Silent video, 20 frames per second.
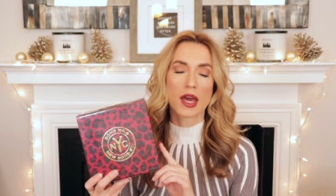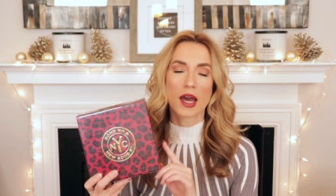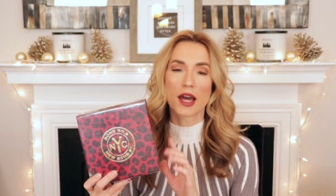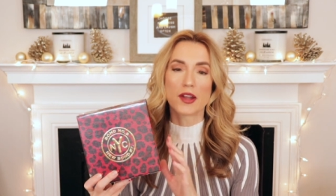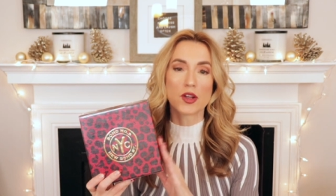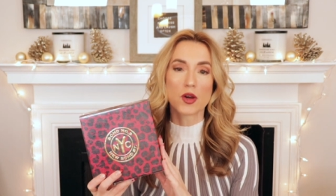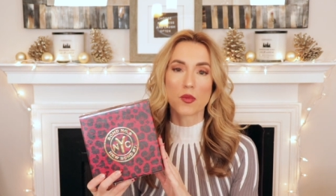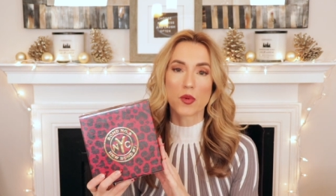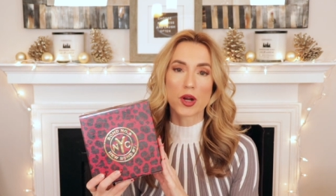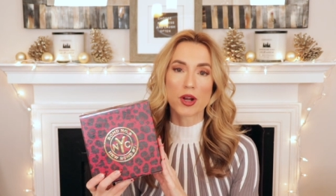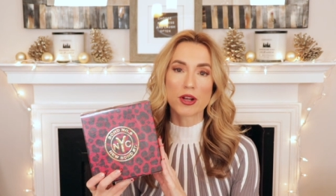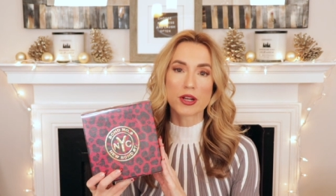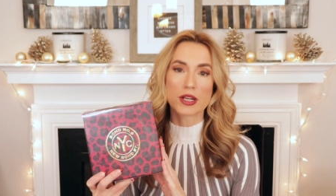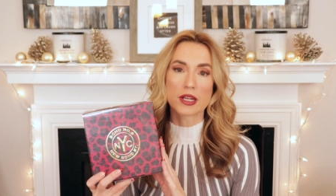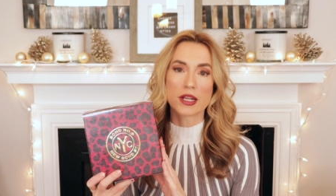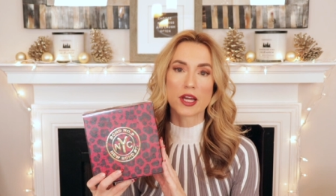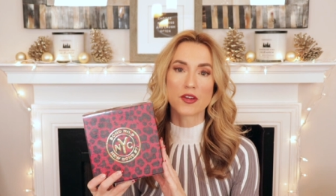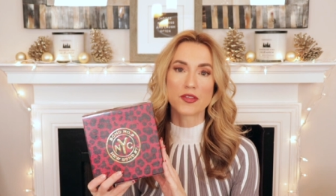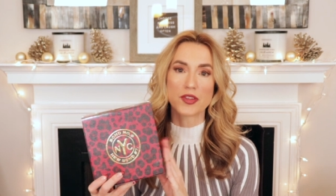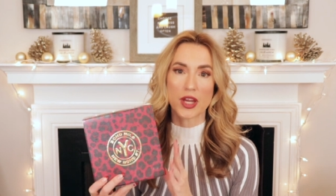I don't wear it
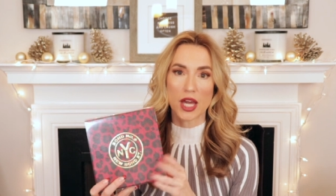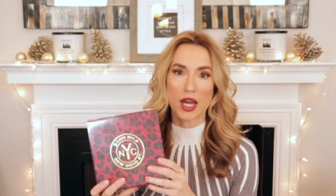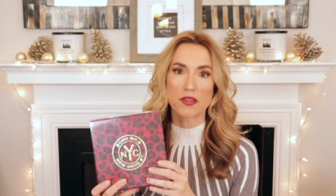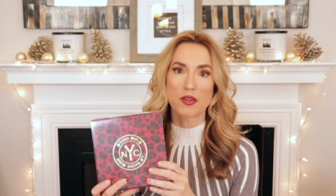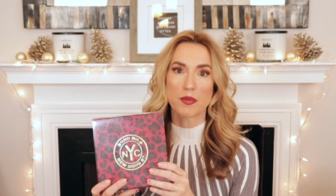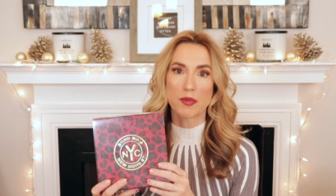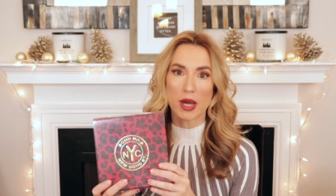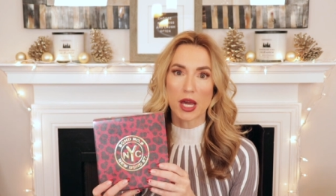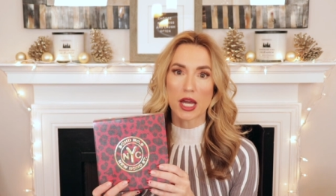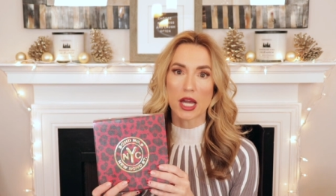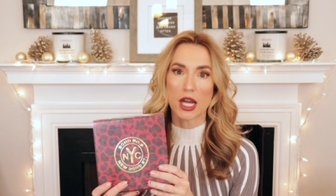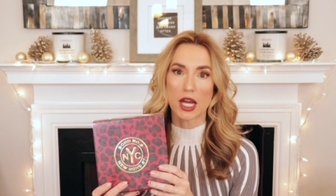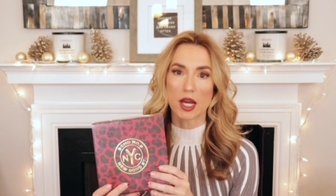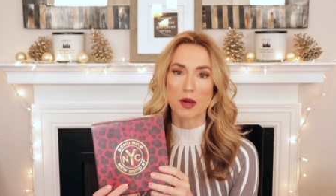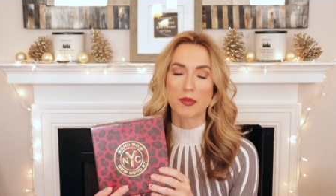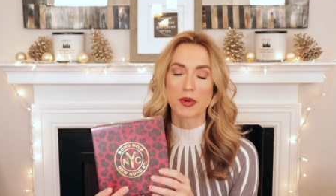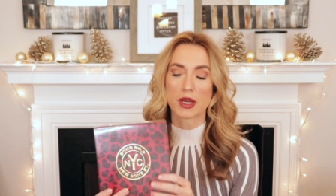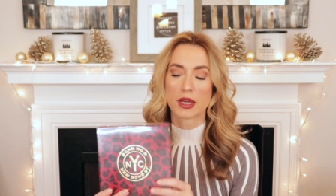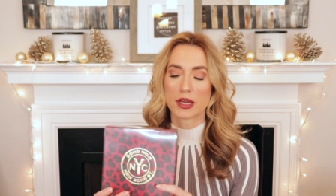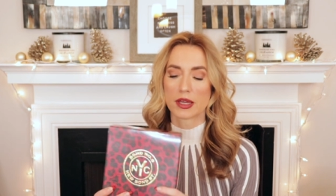enough to have a
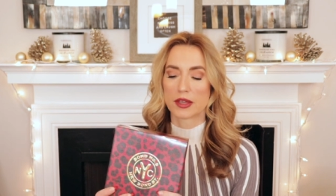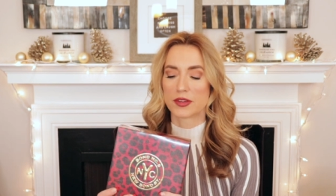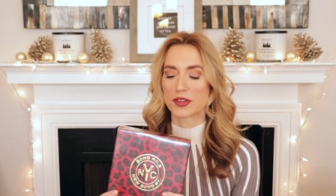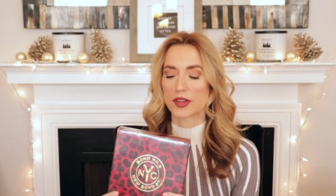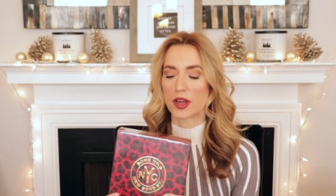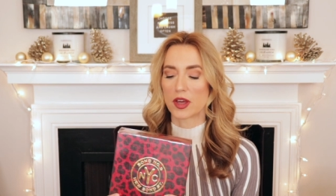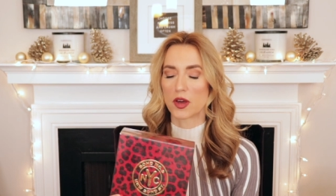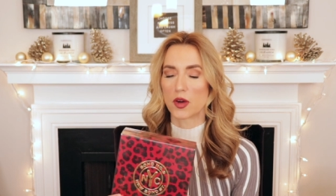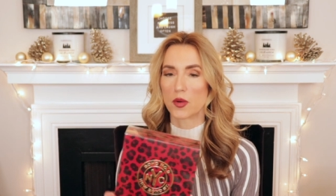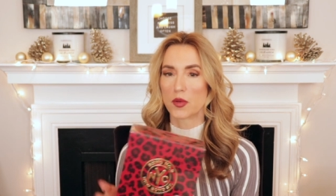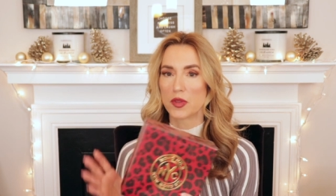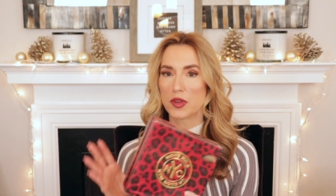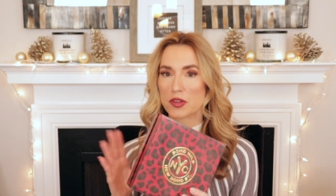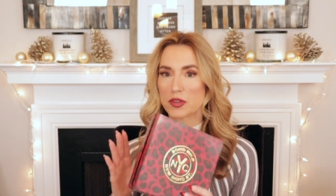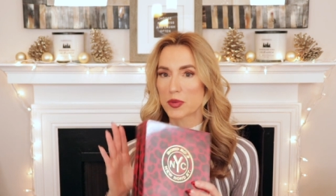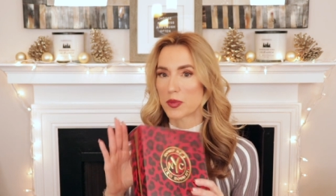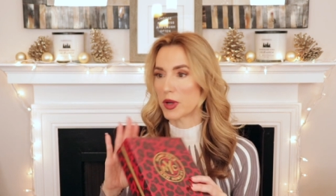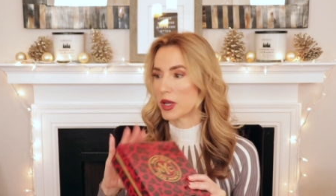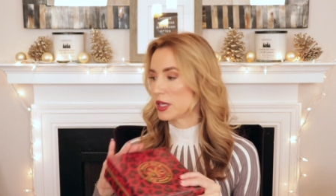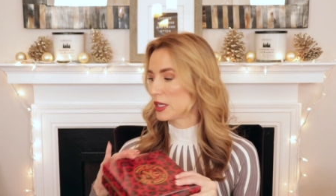backup. So
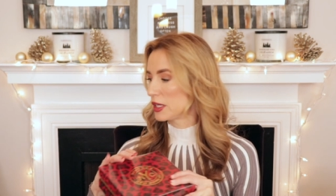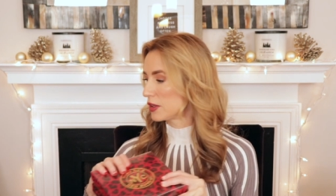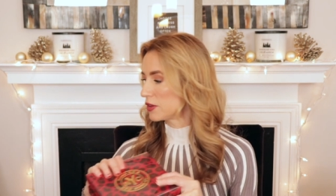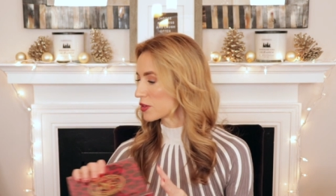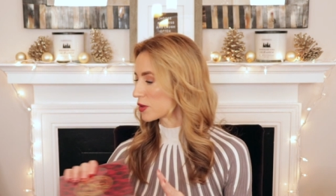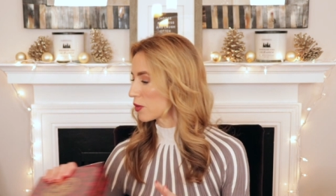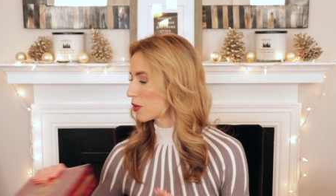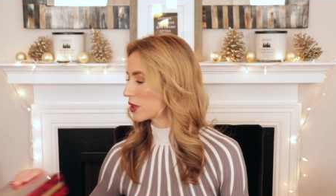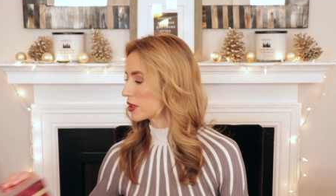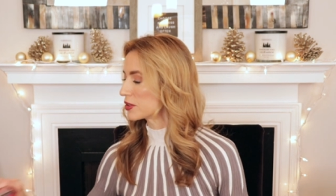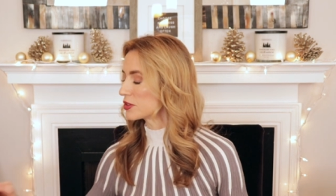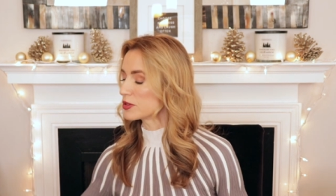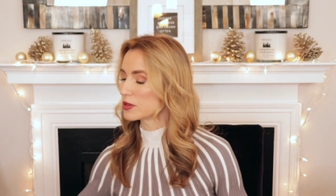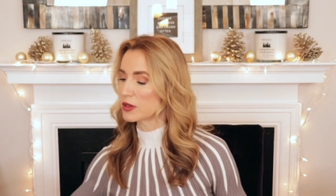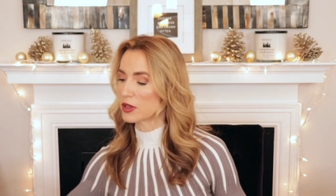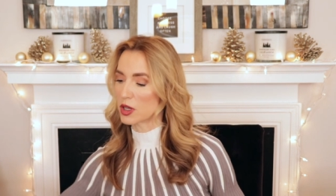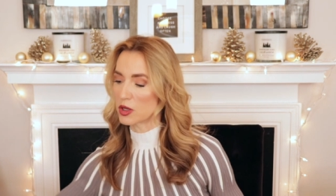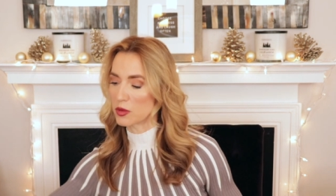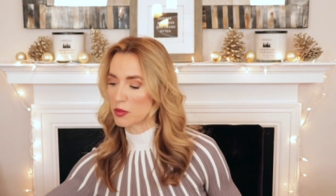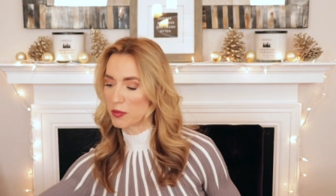this one is going to
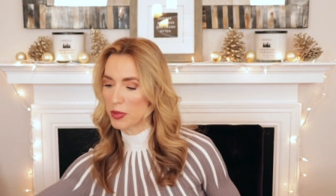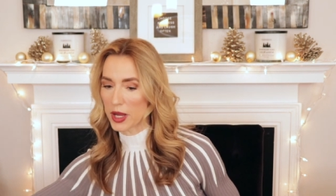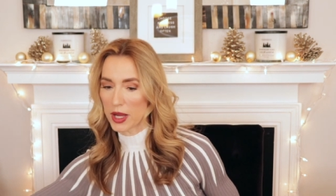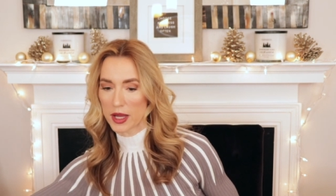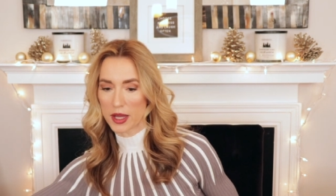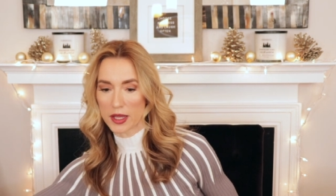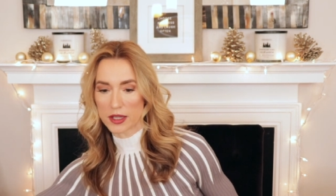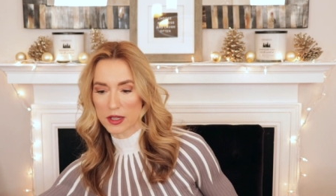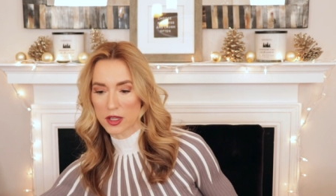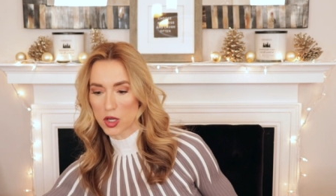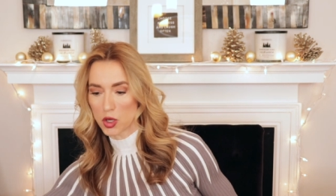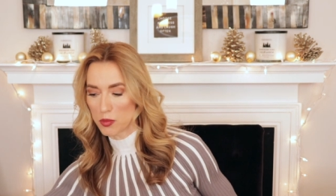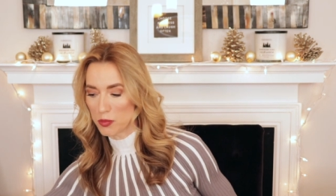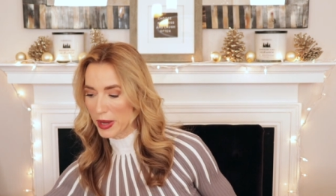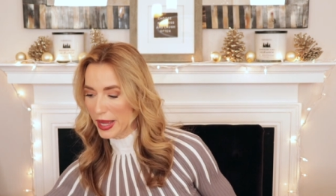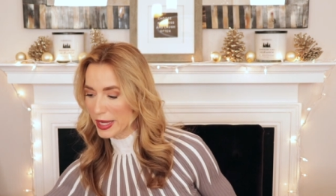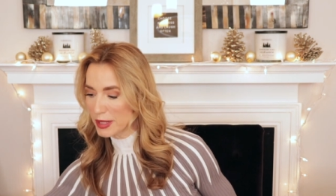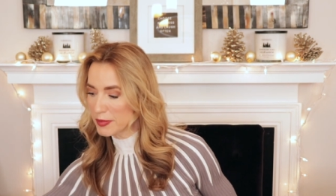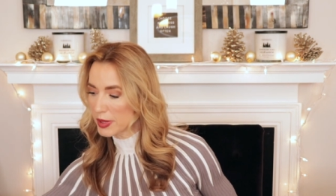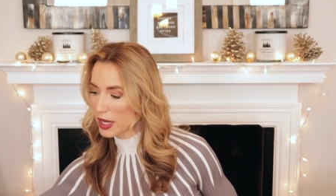go by, go
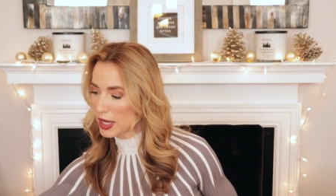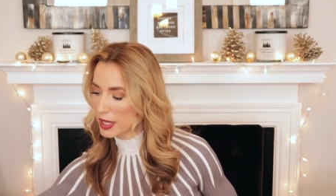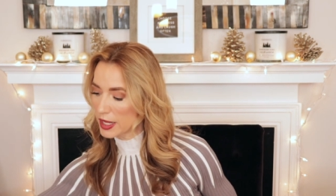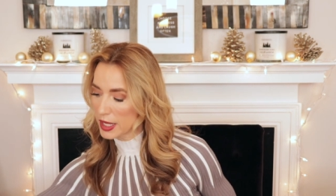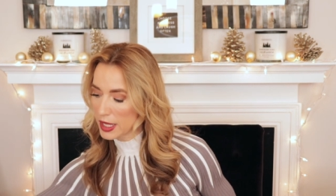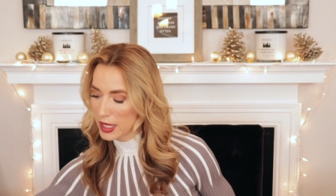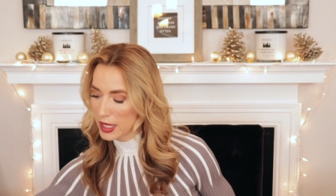bye-bye.